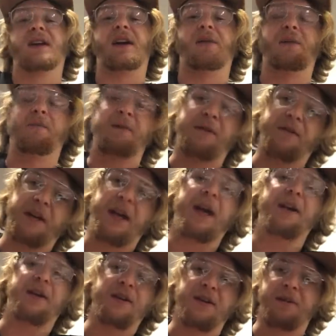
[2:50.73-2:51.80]
Now when we look
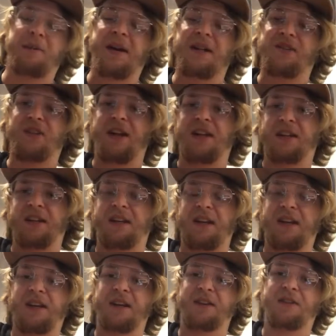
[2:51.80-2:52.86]
at Hurt by Johnny
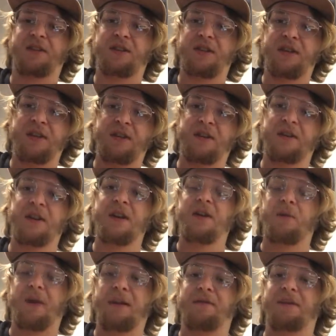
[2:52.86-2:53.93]
Cash,
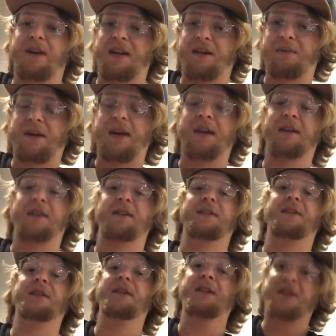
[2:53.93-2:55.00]
we have A
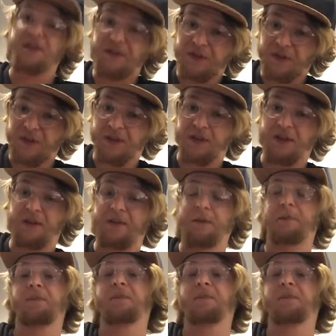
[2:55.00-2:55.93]
minor, C,